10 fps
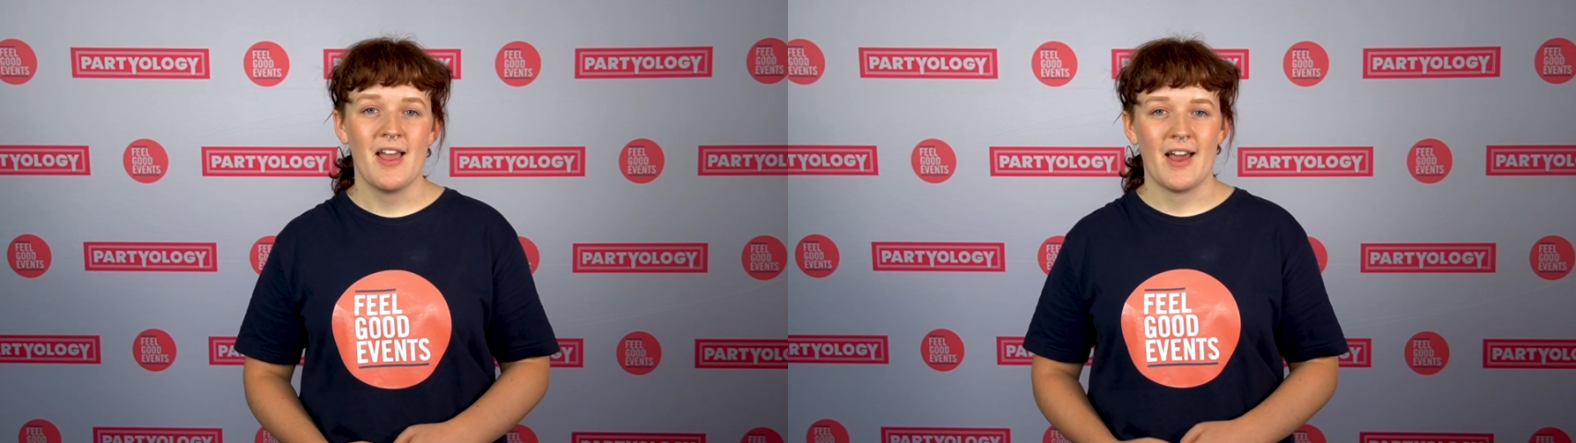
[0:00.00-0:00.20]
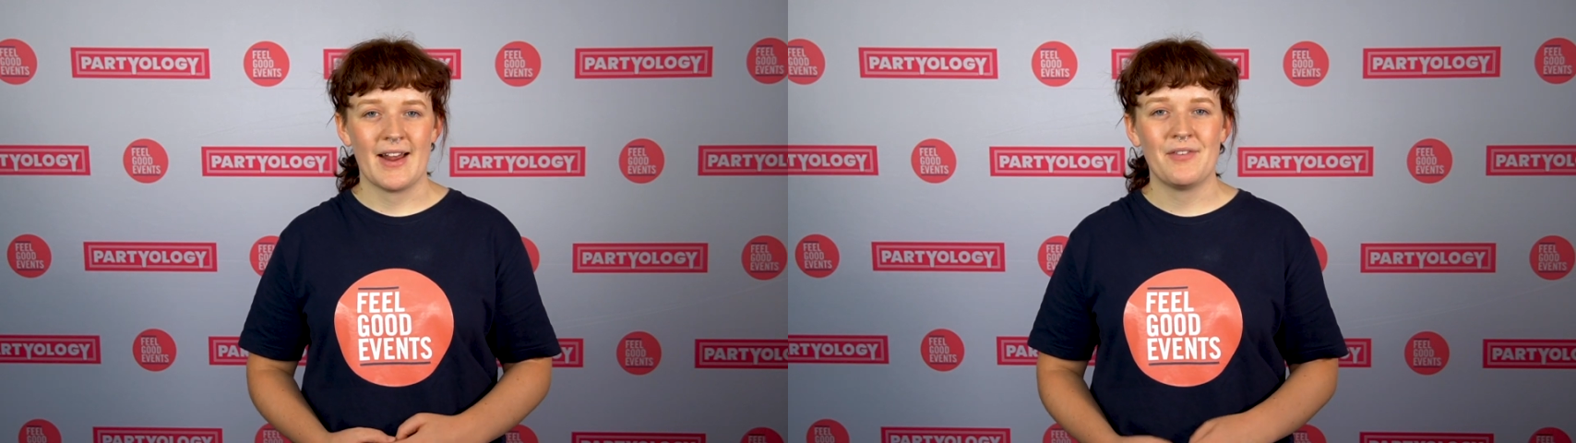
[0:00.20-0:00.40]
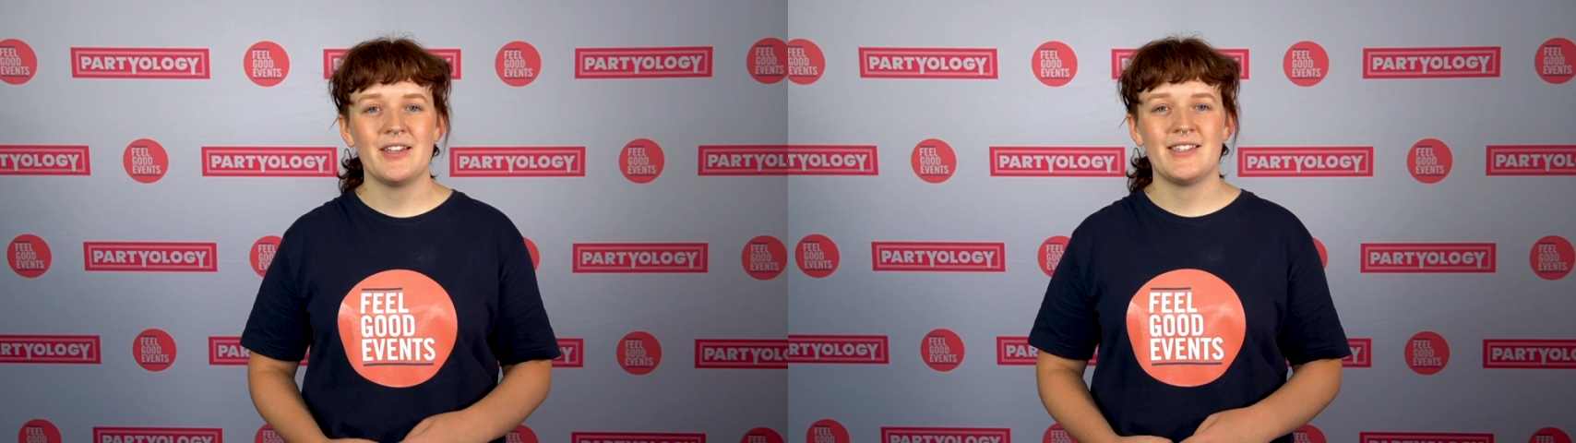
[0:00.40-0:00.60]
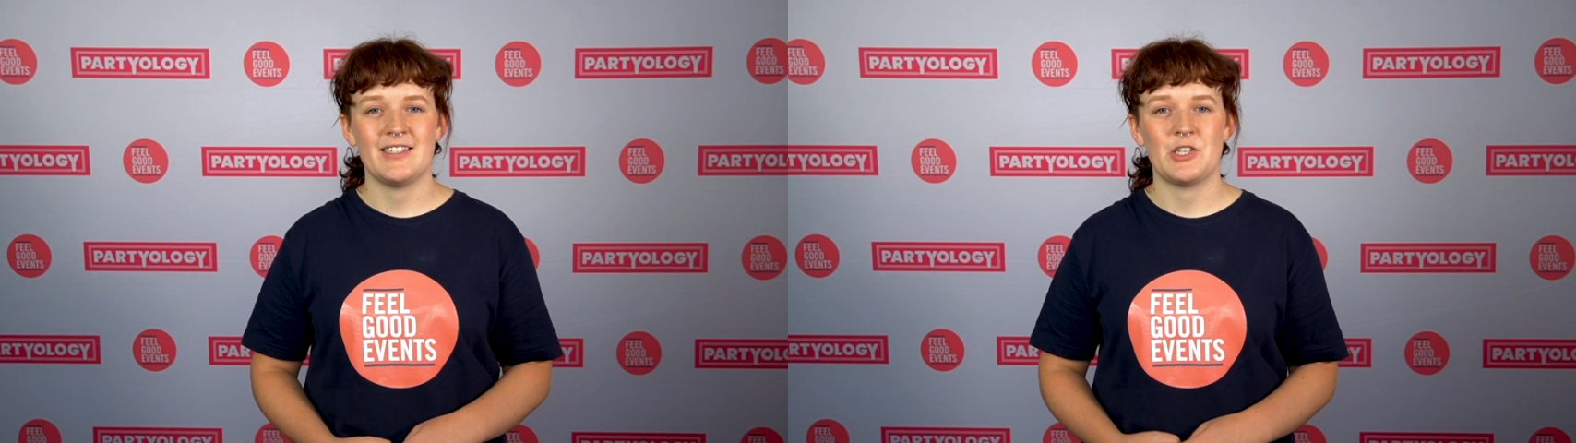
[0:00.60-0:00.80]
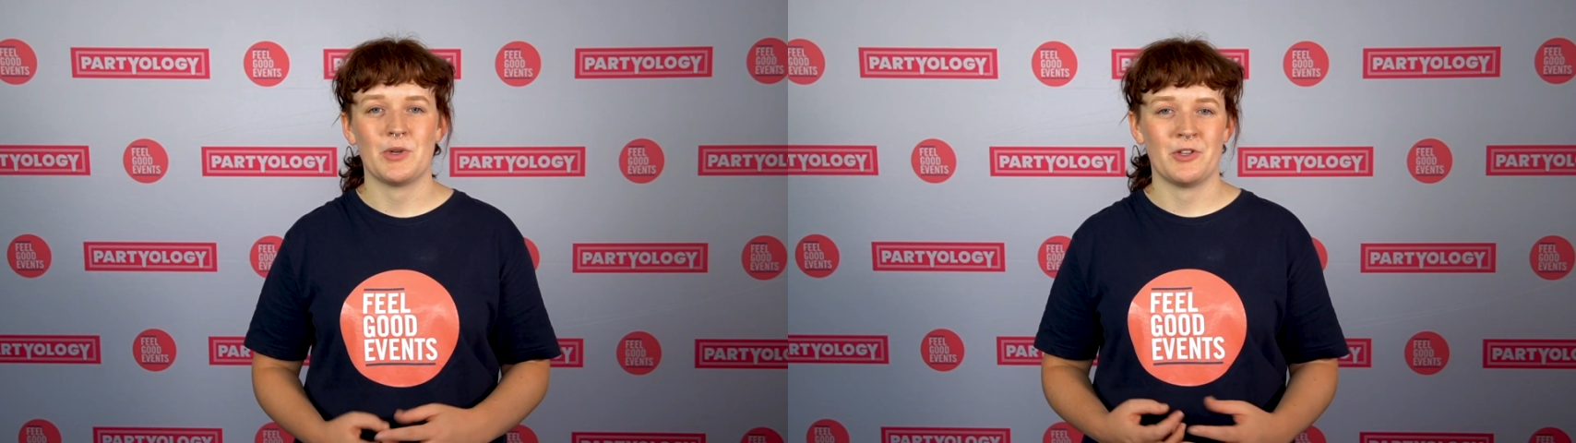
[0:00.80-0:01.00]
and have a
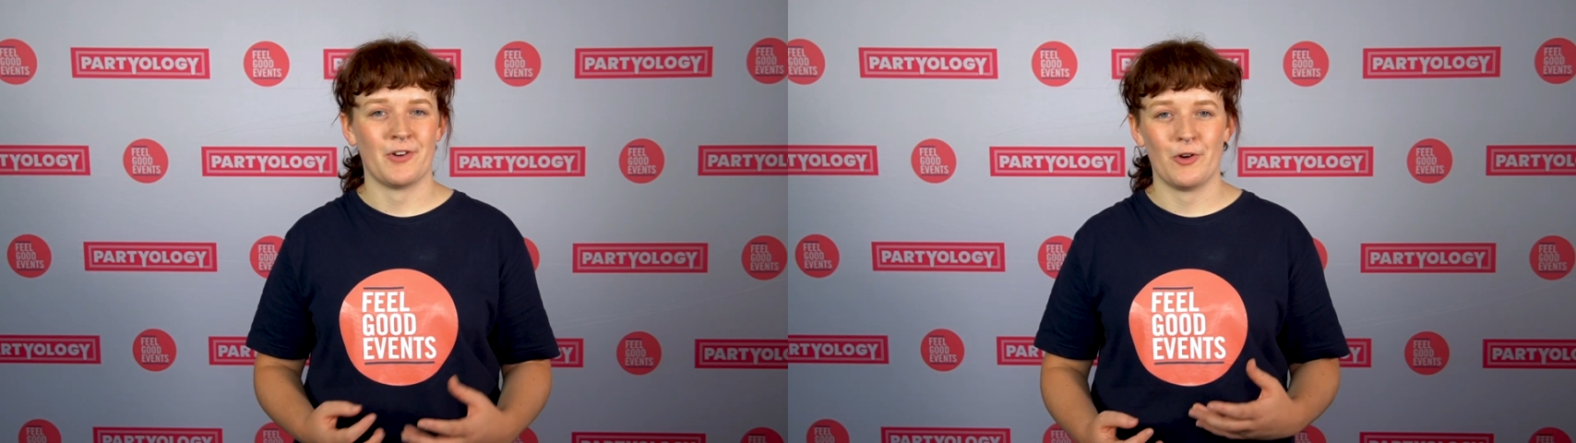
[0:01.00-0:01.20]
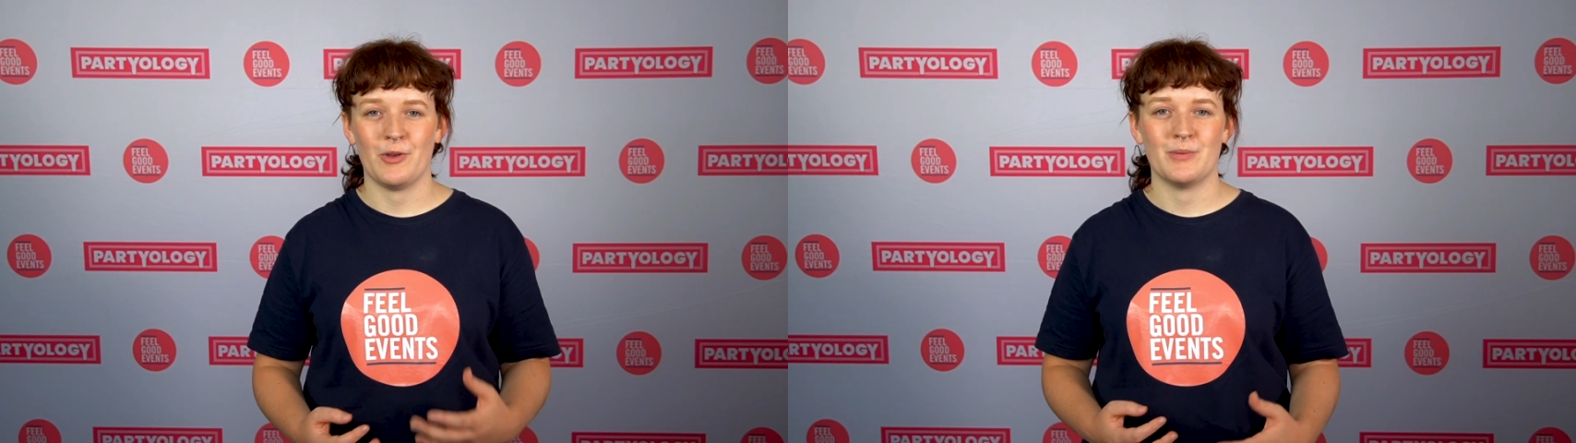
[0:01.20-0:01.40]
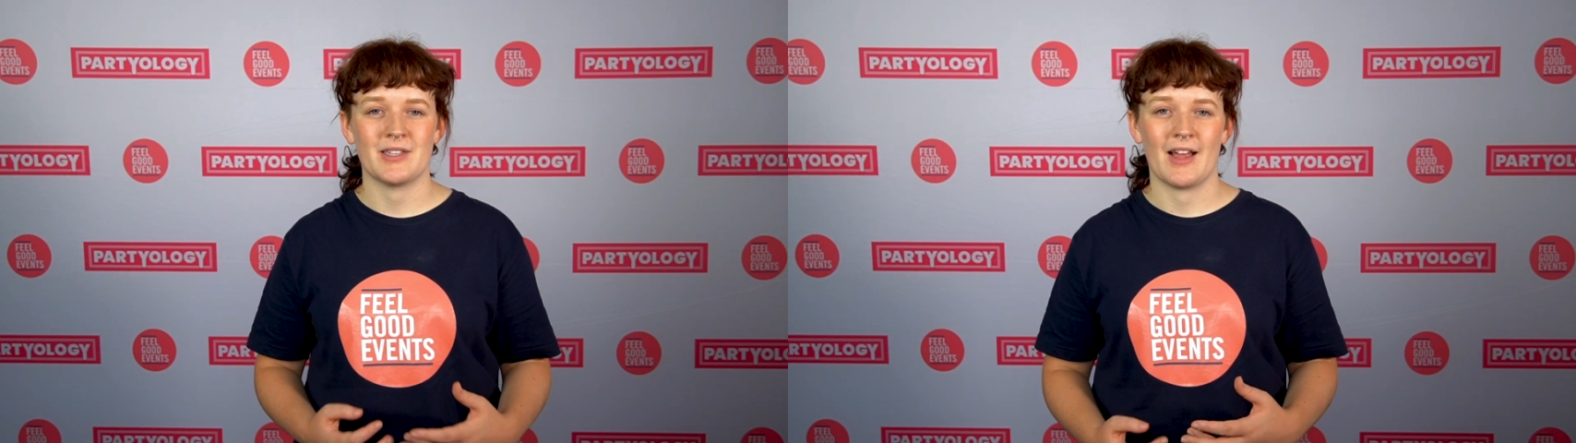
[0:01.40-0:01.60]
listen to what the volume's